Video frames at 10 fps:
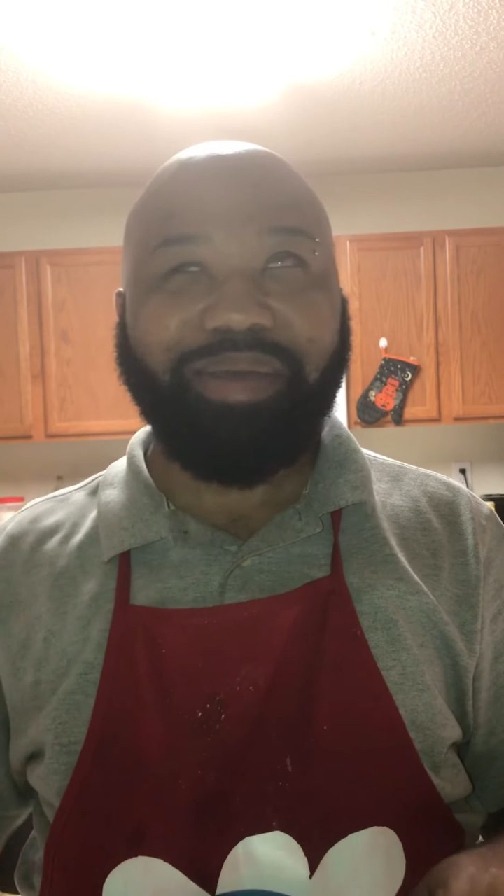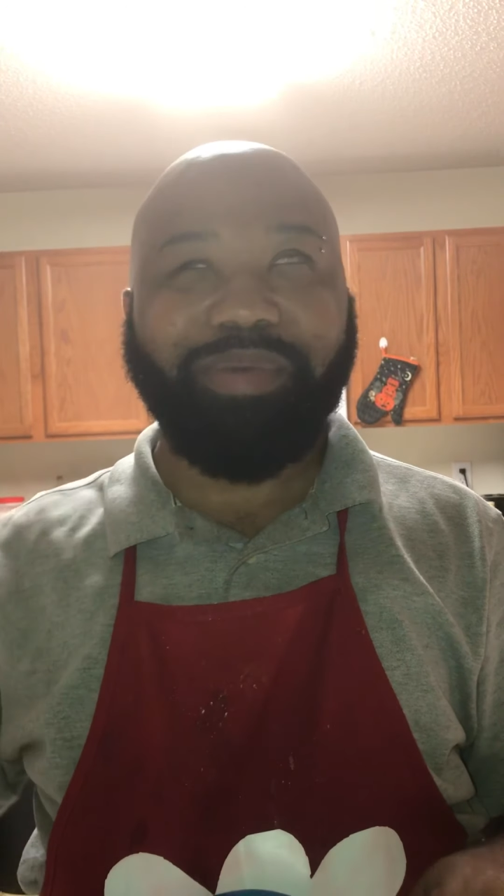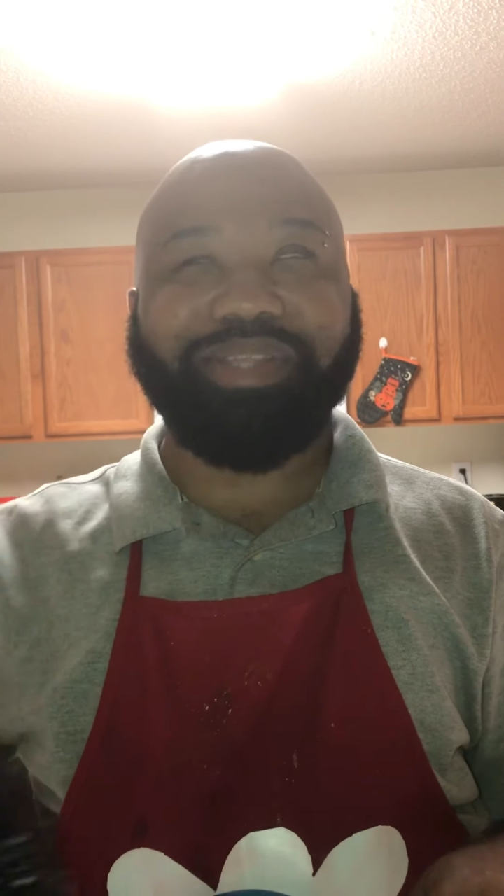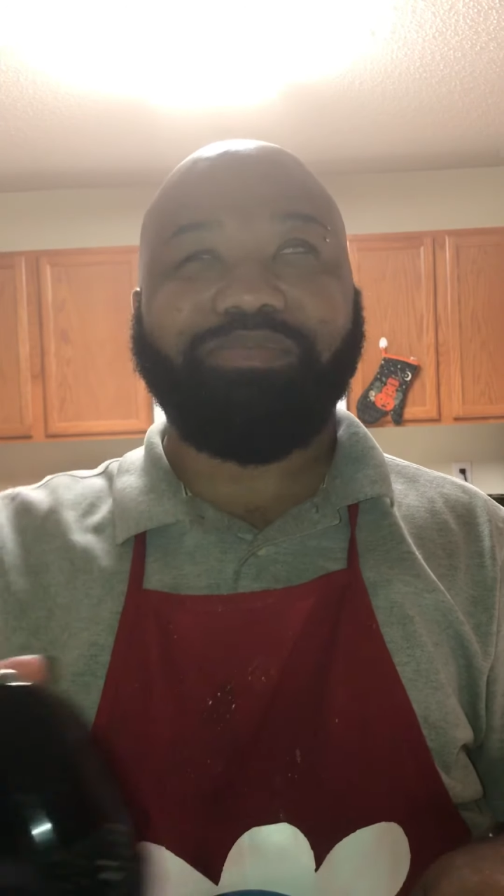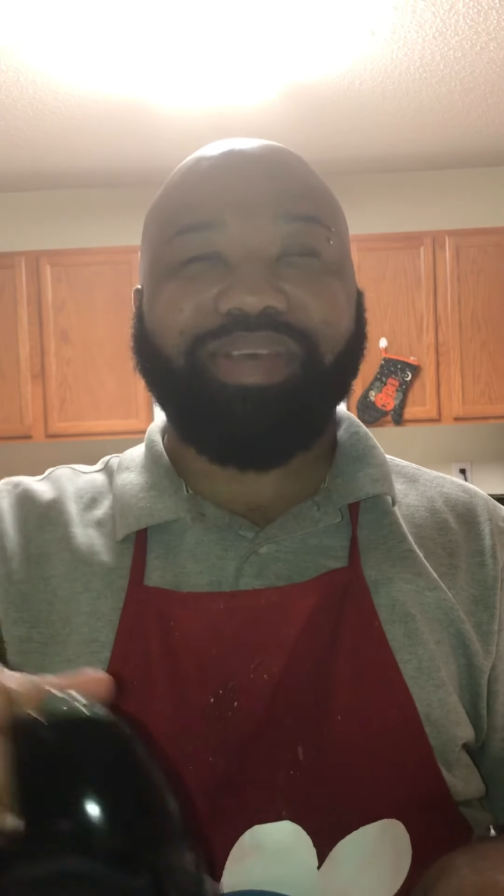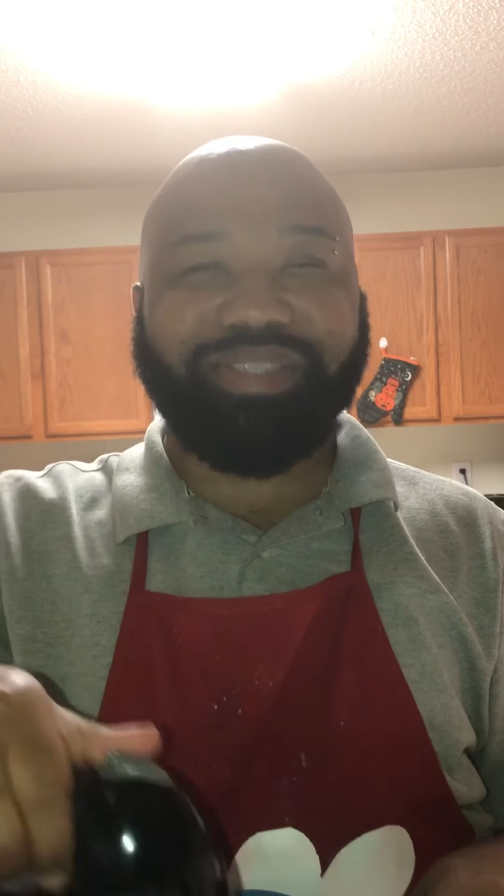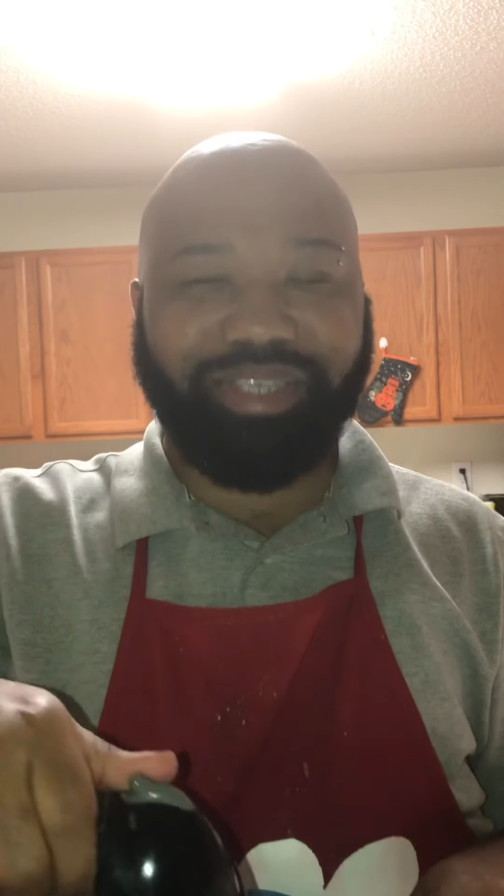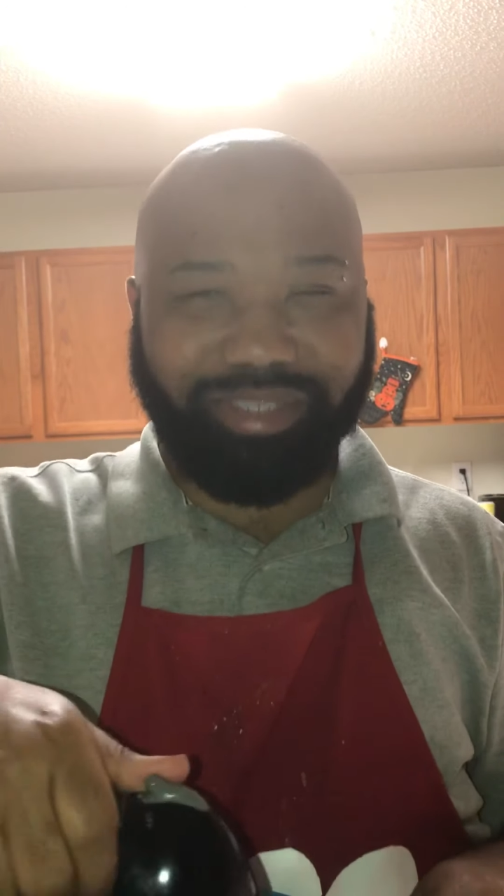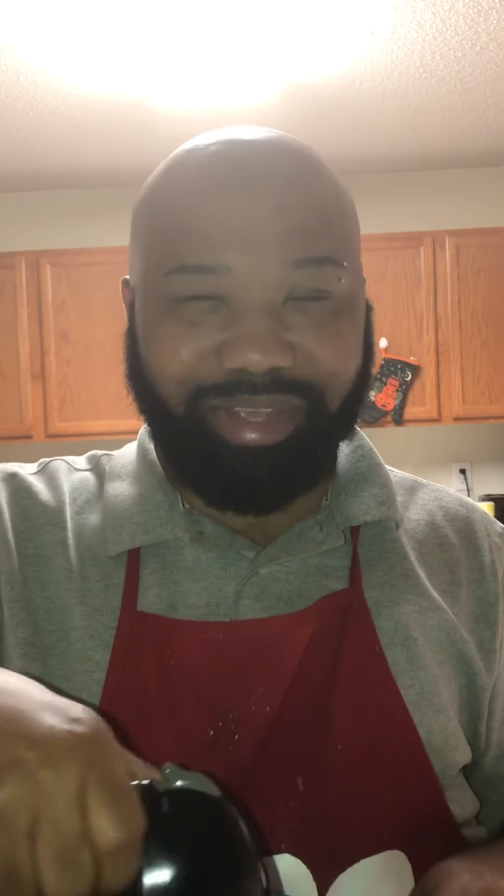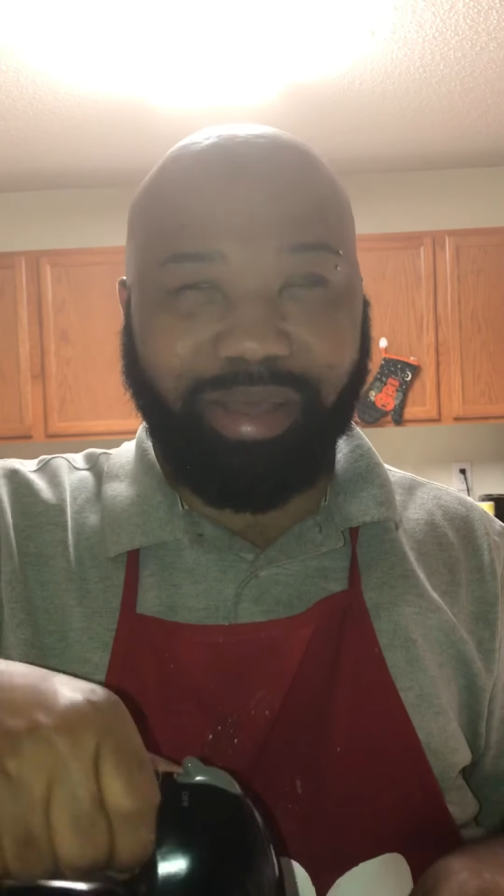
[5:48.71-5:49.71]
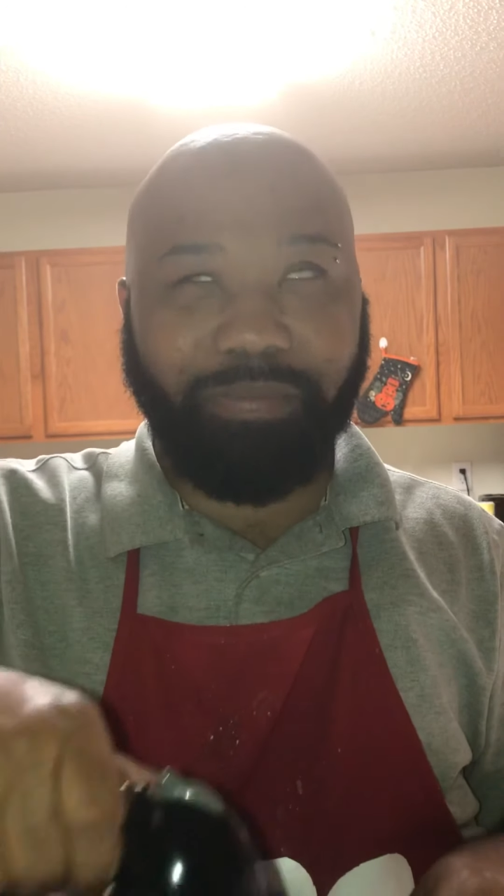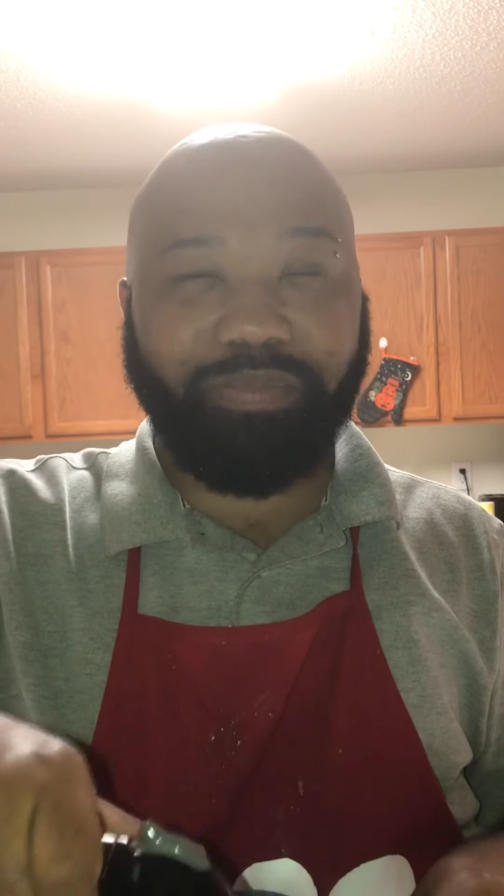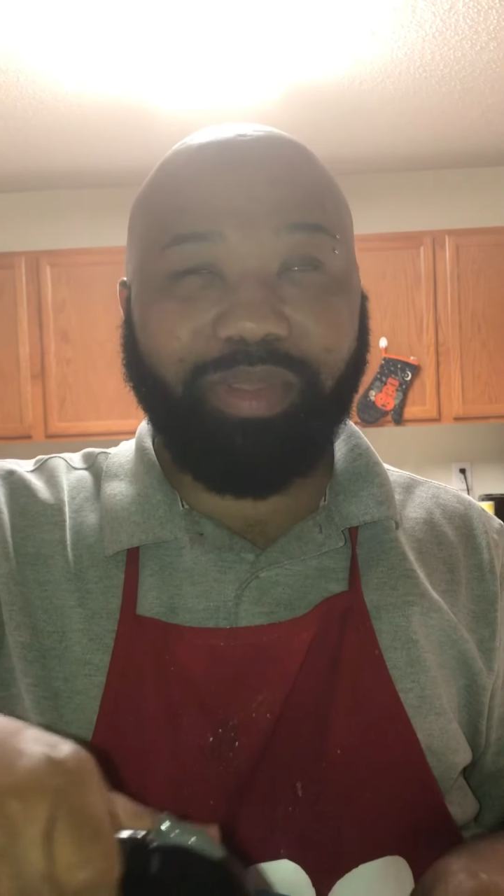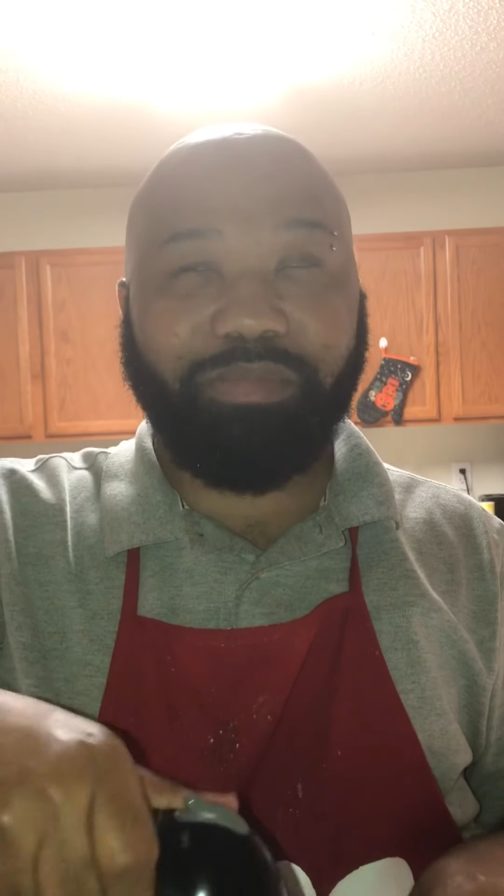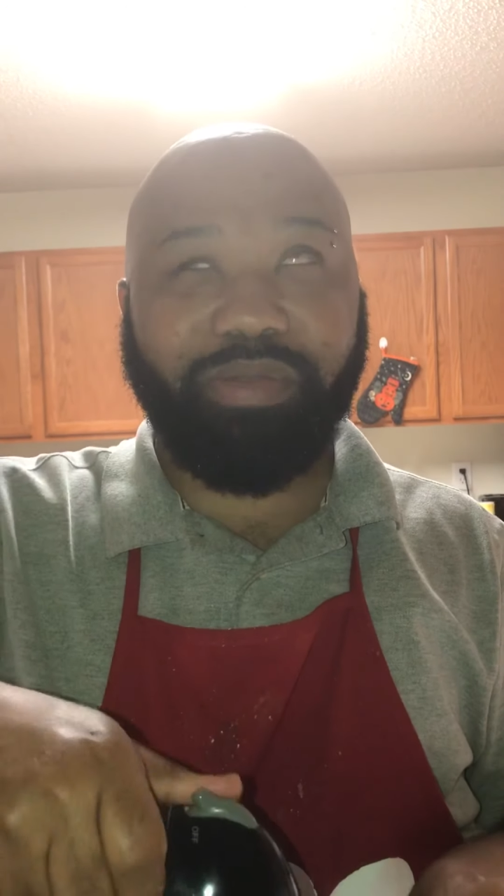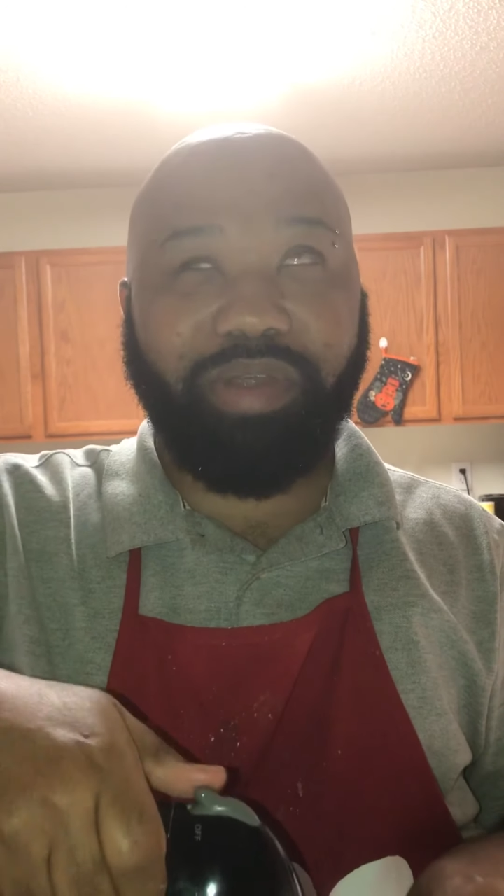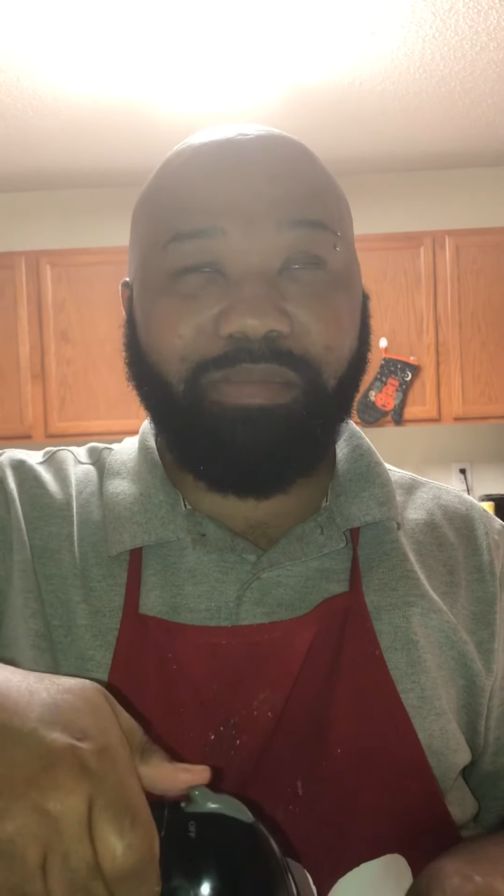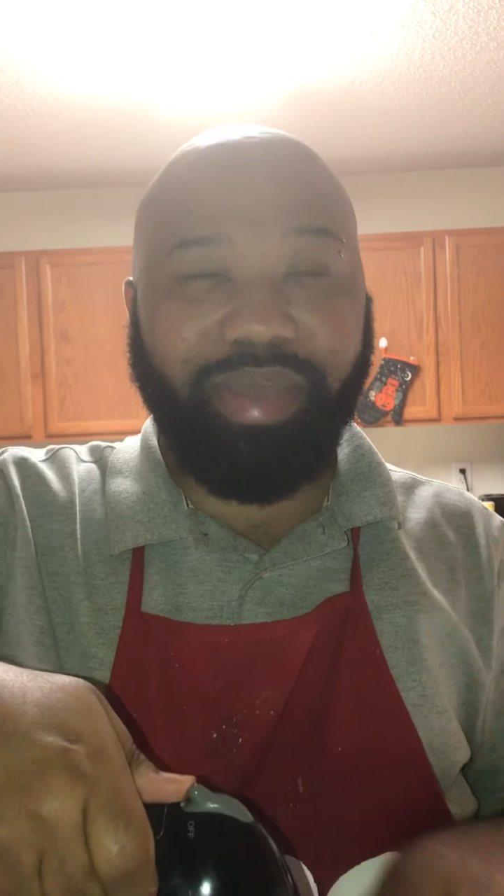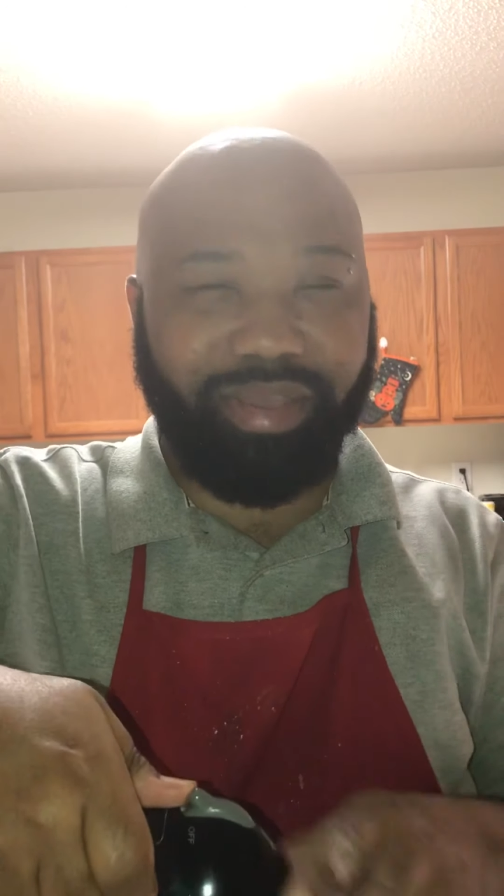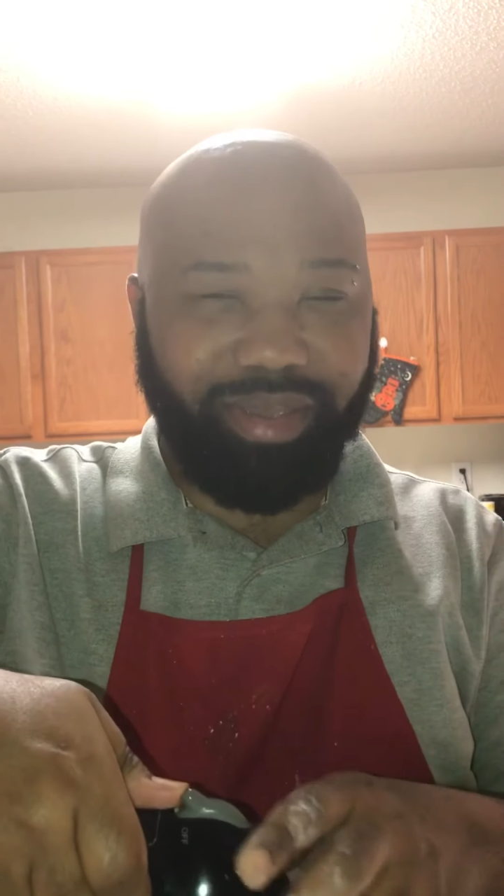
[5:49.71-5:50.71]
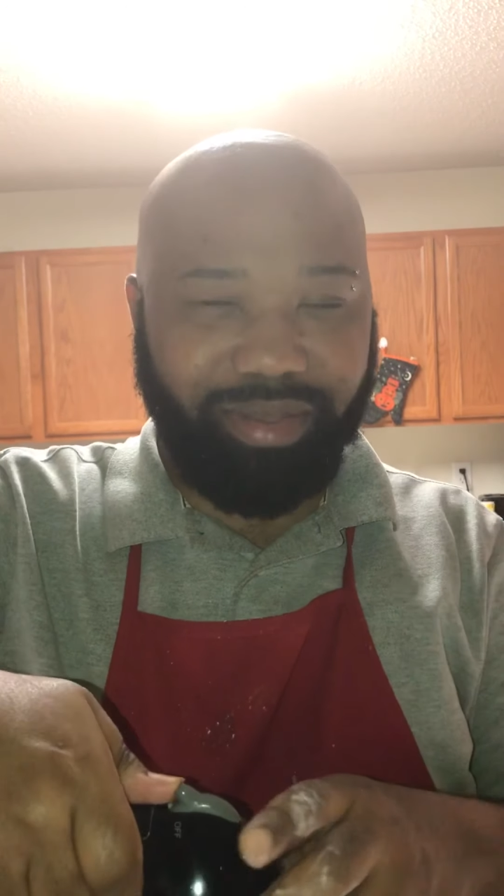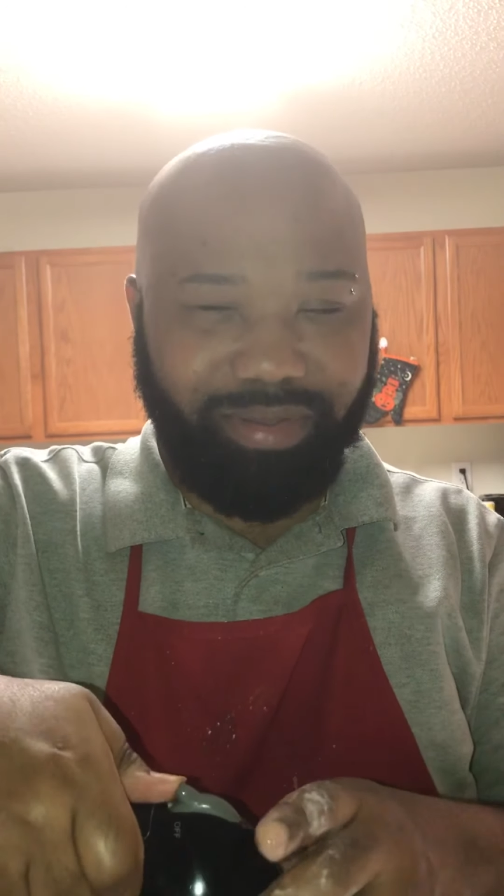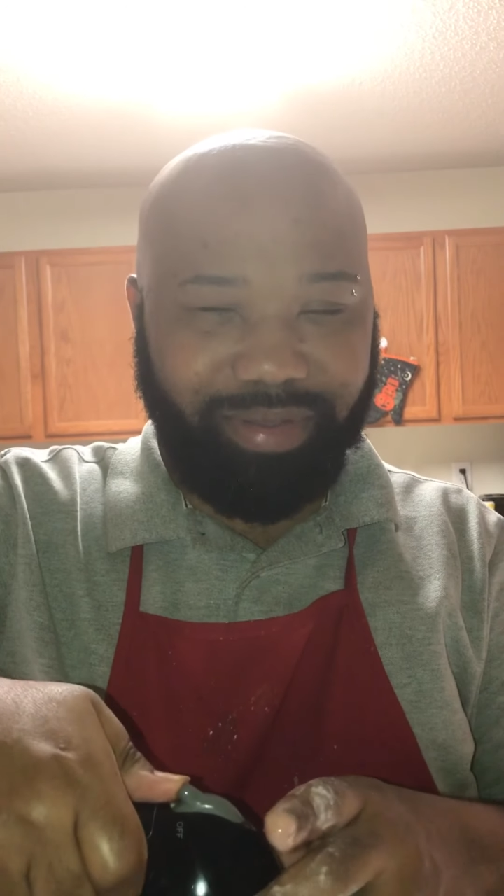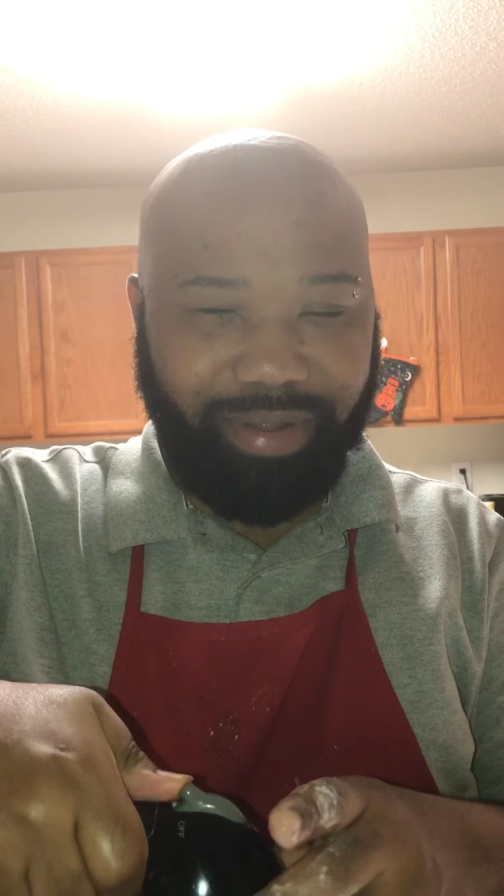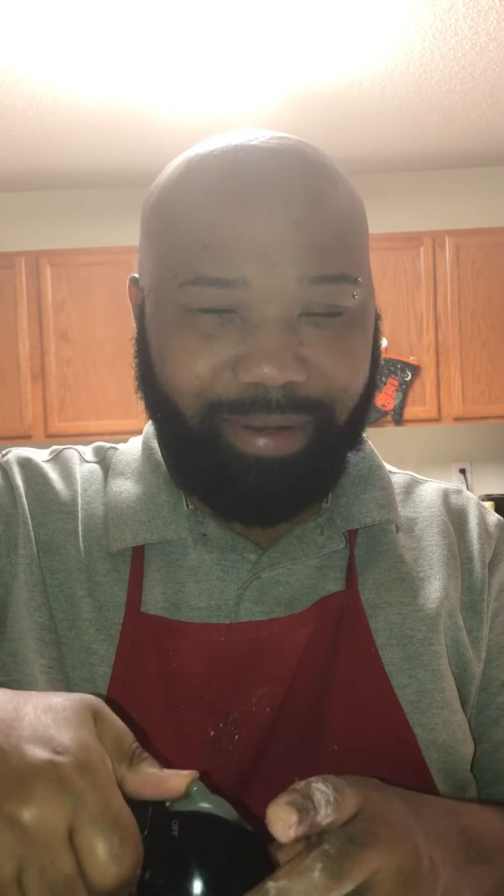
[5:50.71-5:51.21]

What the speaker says: About to mix this up. Be right back, y'all.